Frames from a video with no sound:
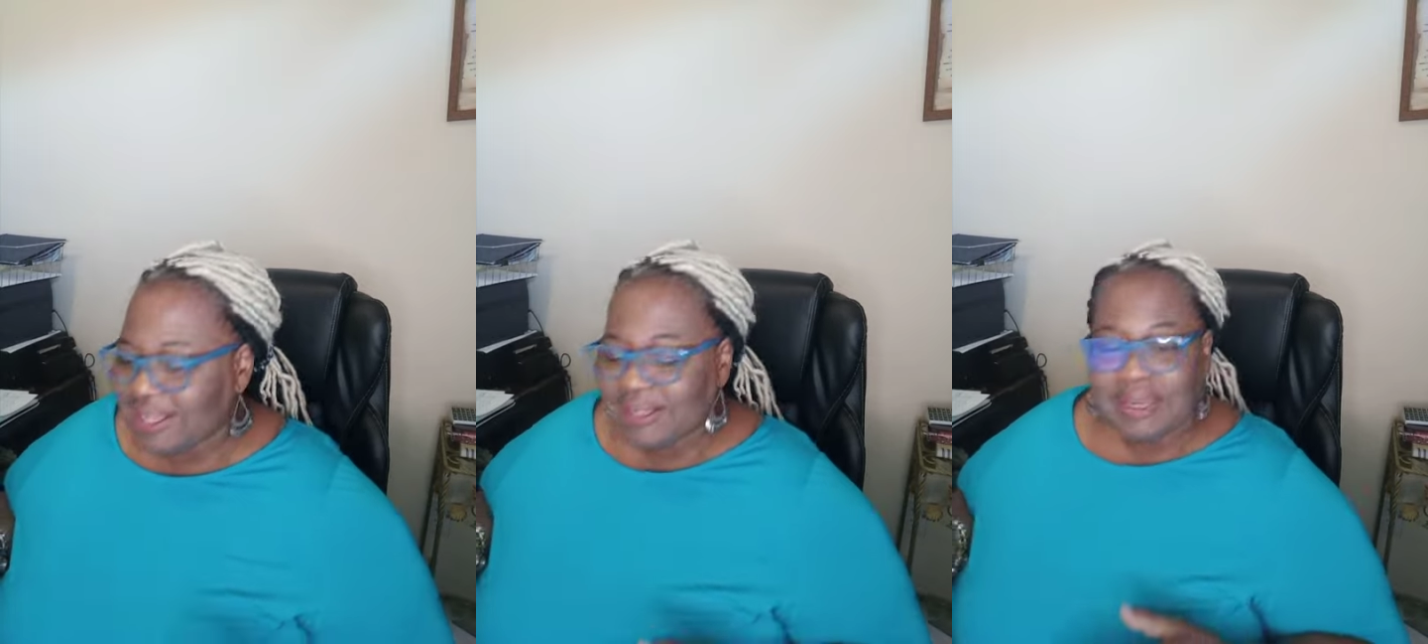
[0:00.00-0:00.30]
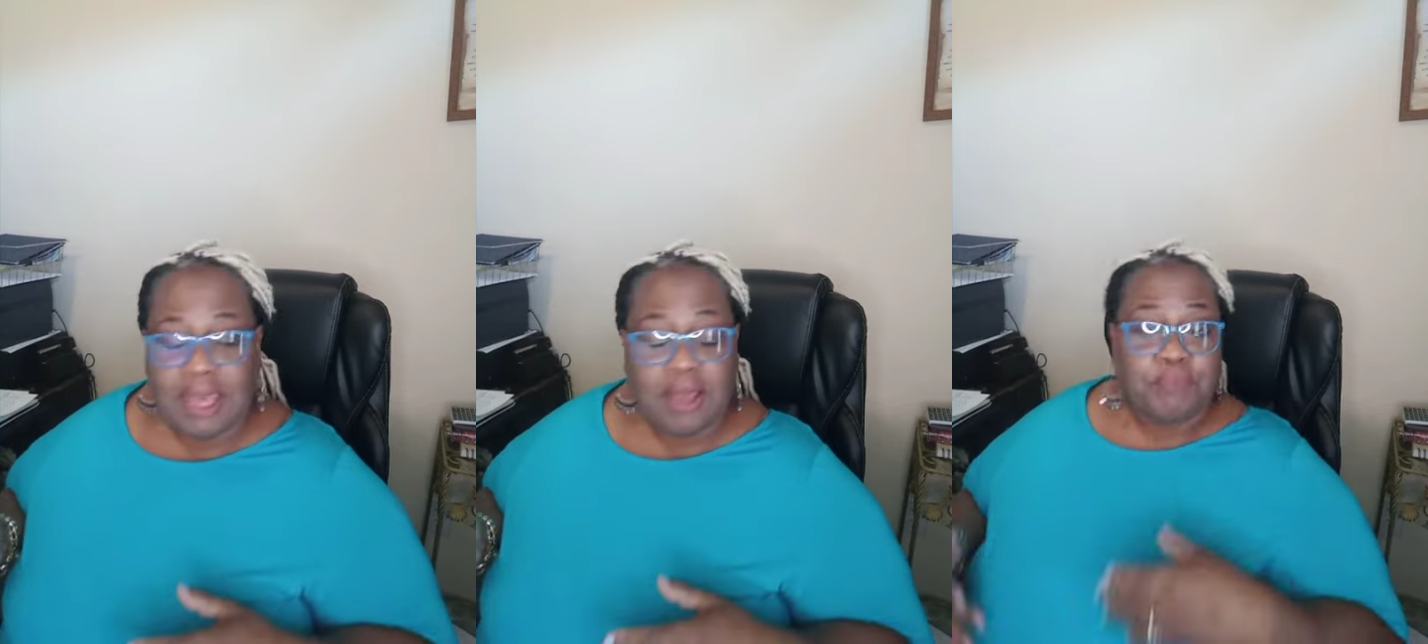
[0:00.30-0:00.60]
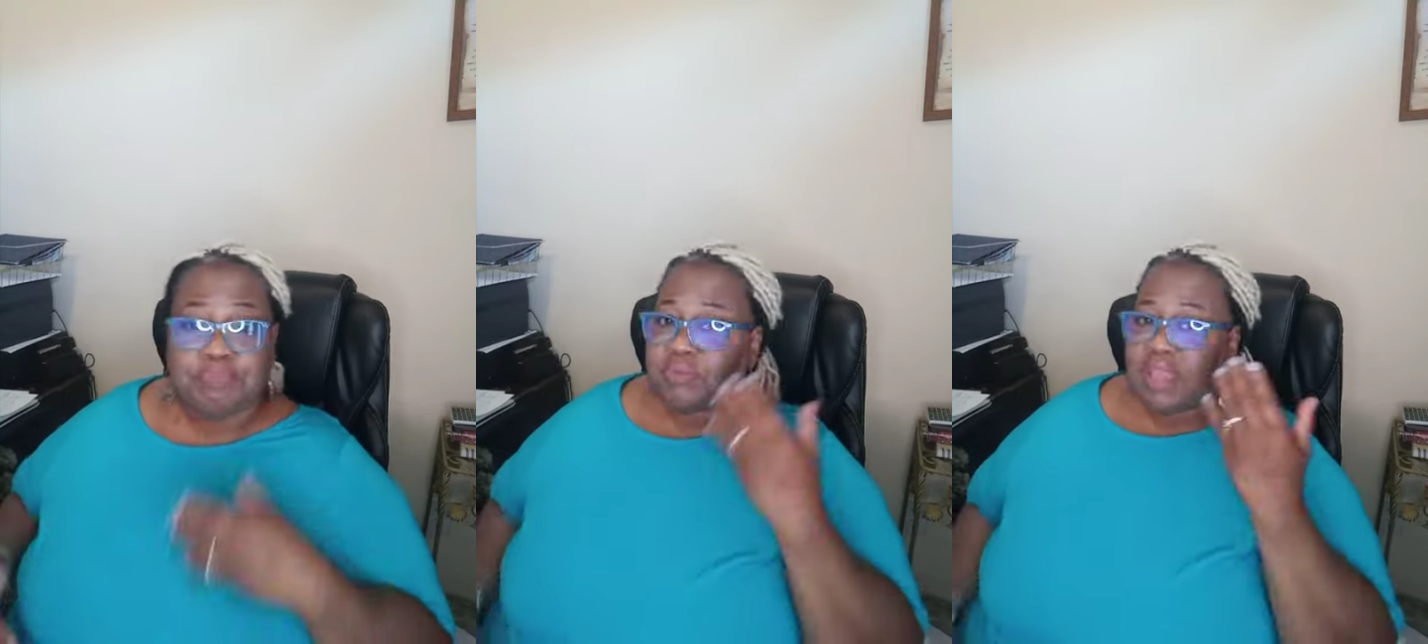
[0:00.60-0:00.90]
Now,
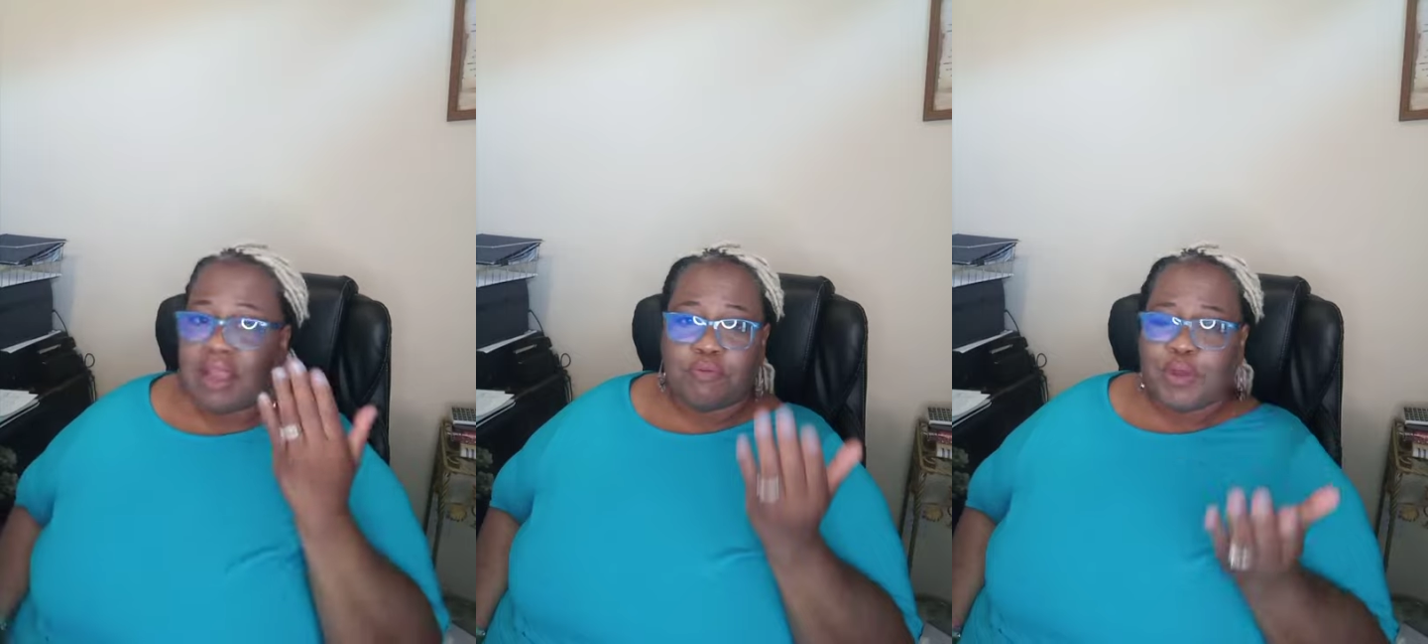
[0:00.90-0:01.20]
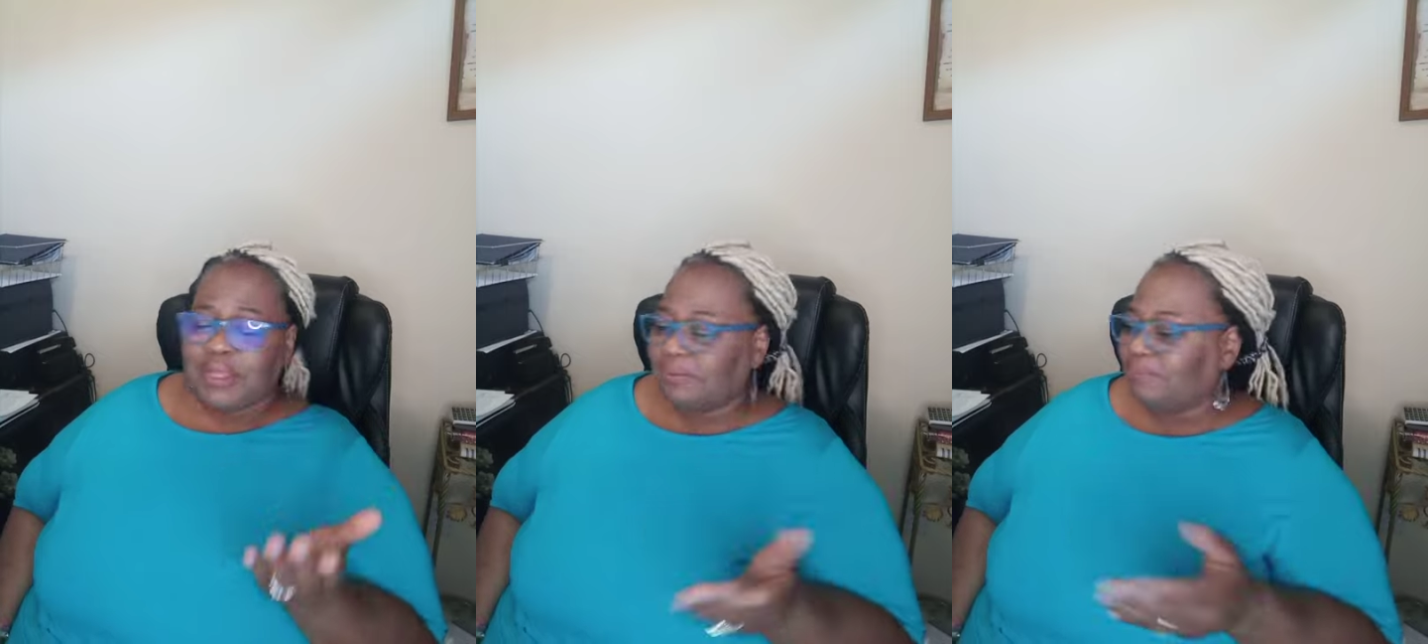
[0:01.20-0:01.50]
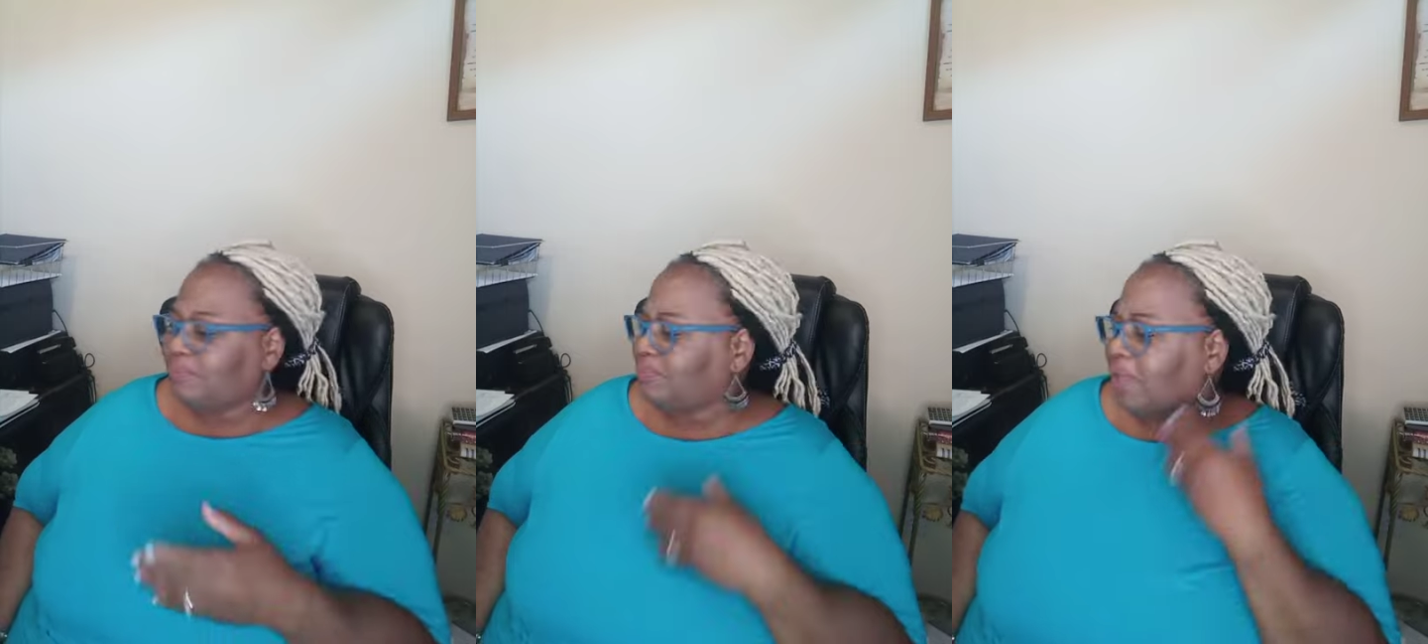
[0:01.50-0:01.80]
I've
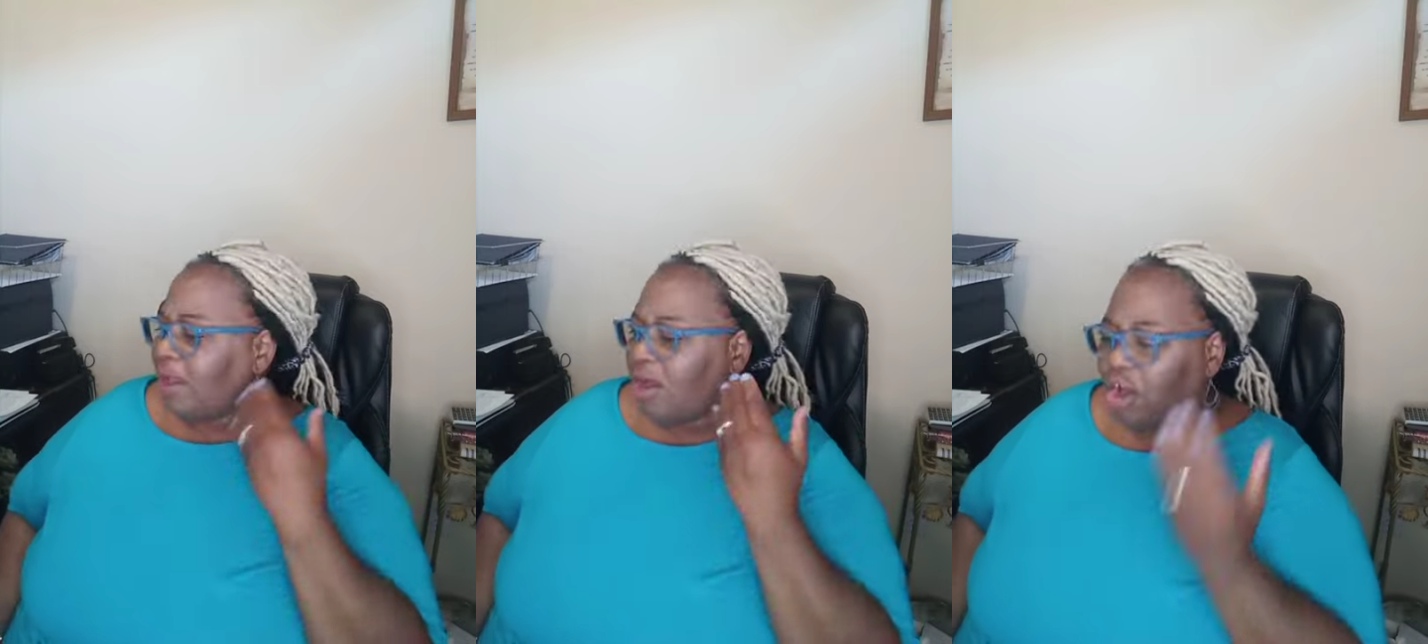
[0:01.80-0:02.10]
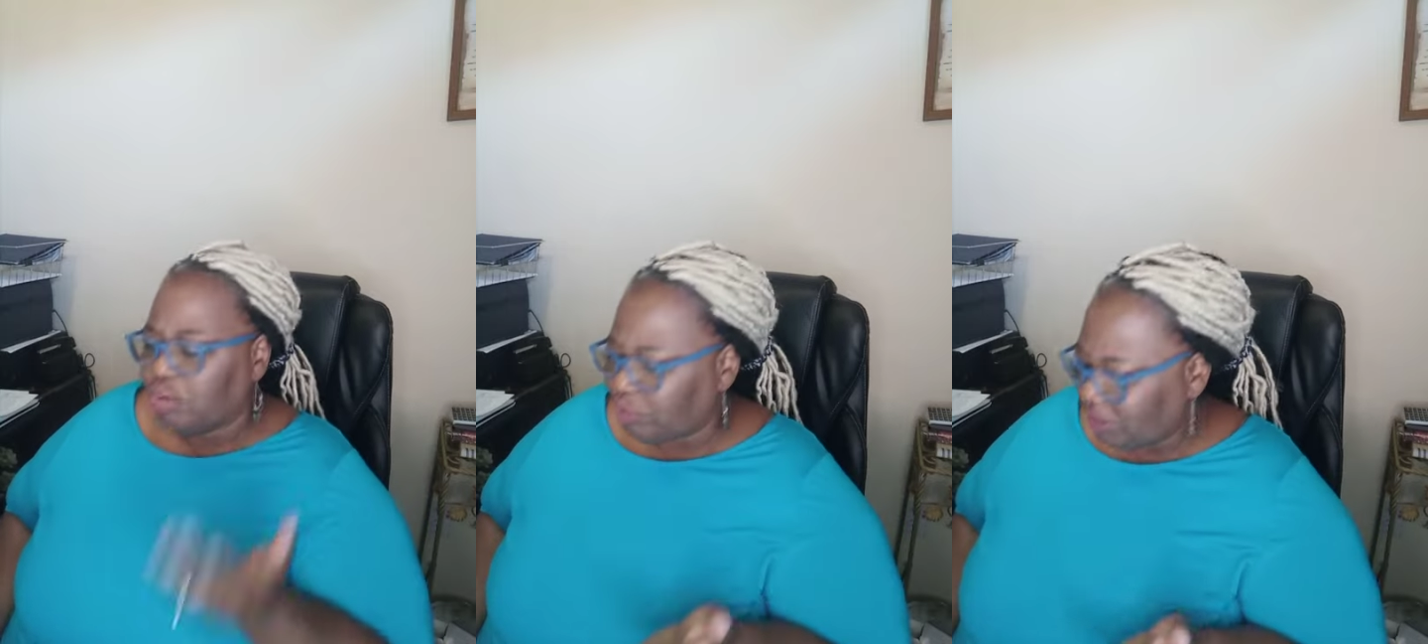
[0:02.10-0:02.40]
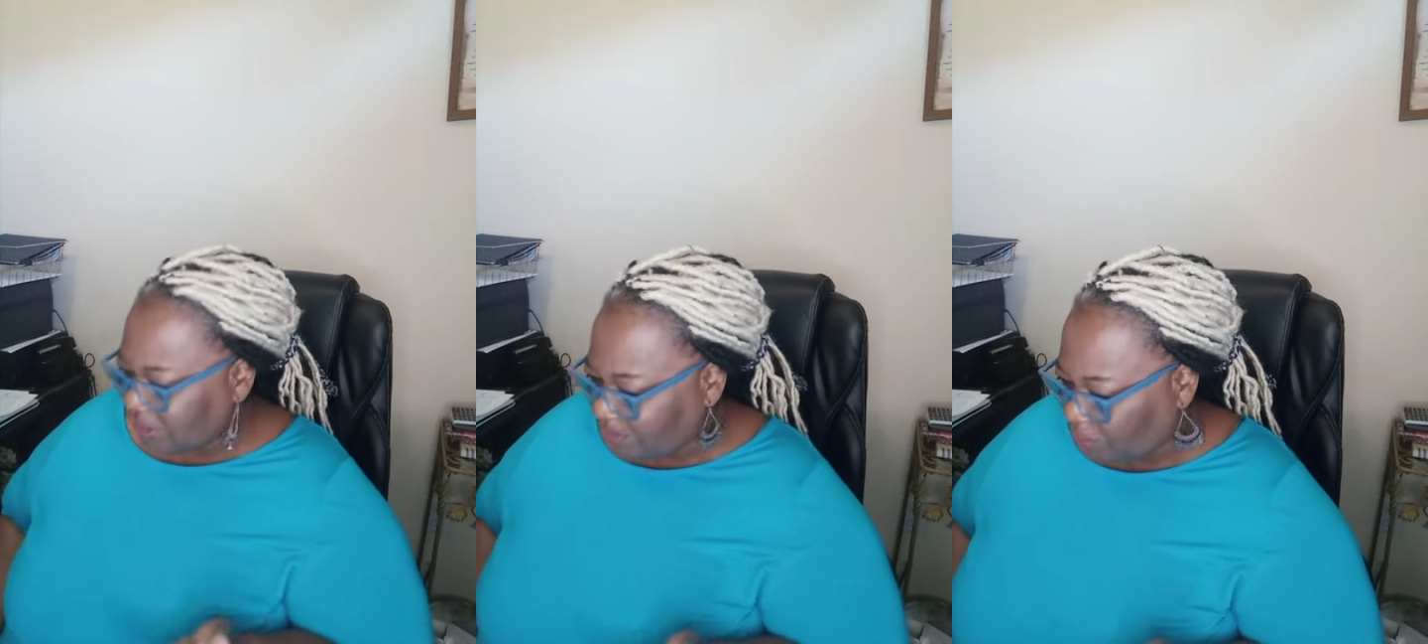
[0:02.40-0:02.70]
written
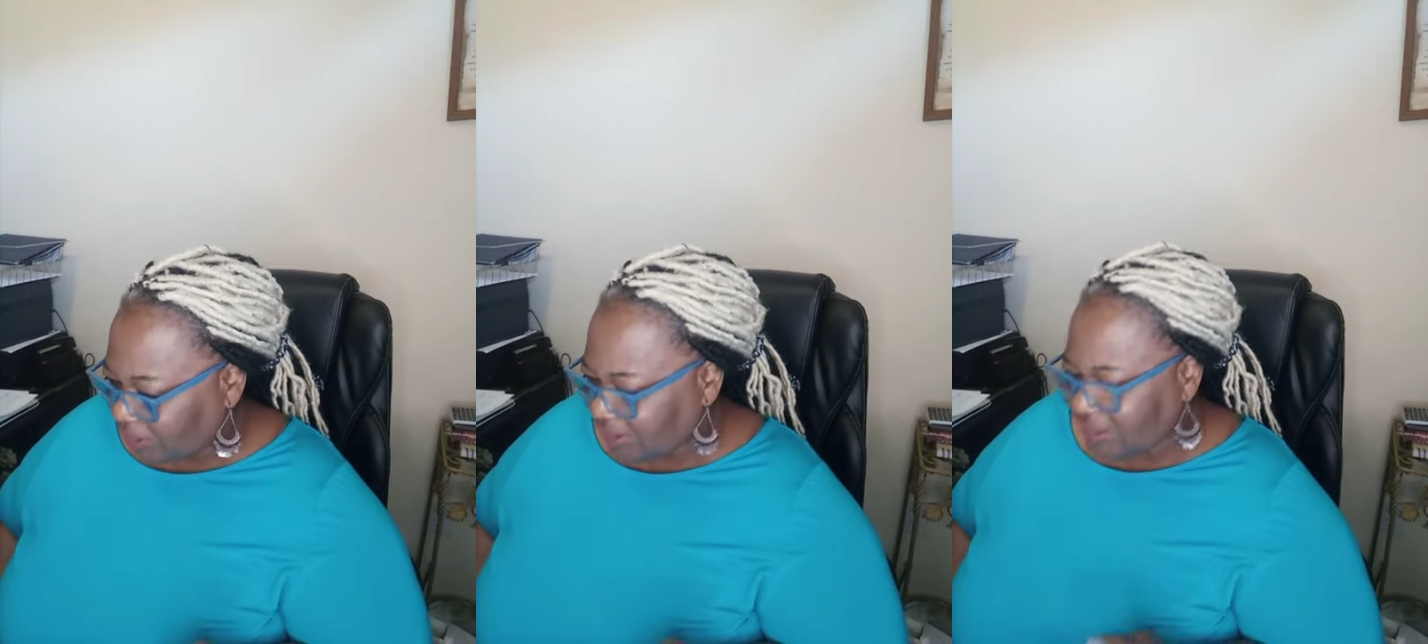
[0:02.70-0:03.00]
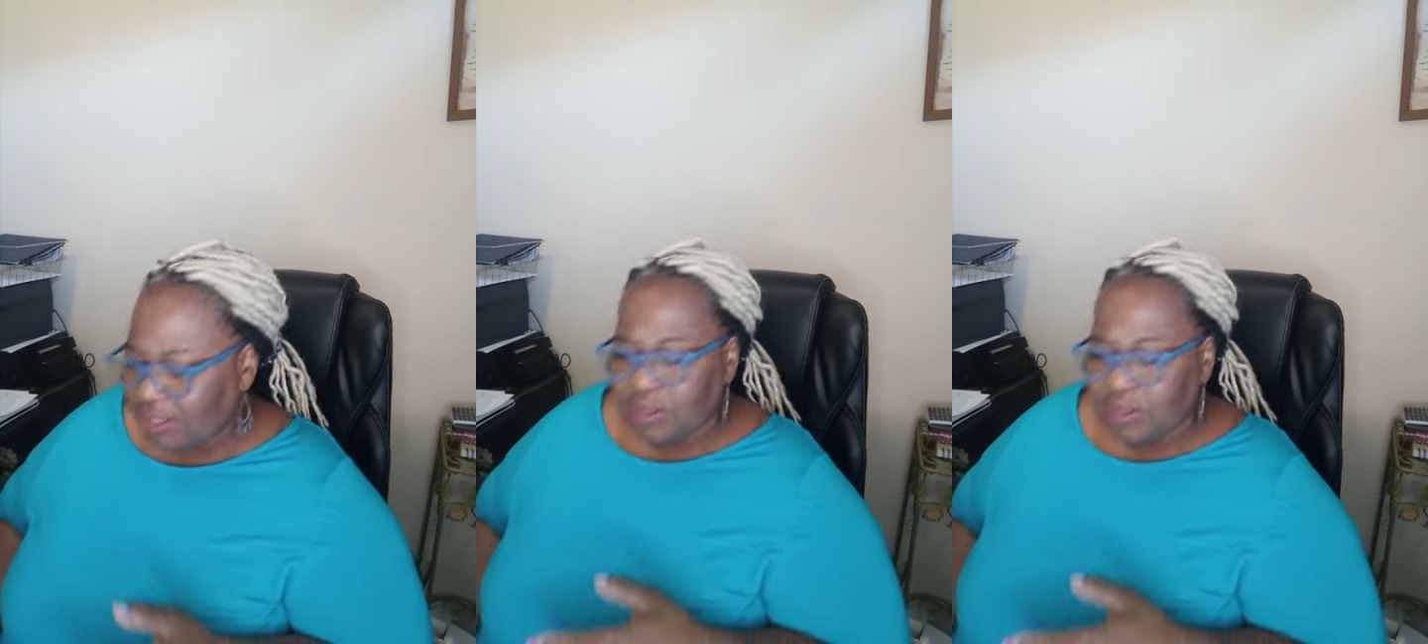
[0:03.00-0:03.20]
hundreds of books,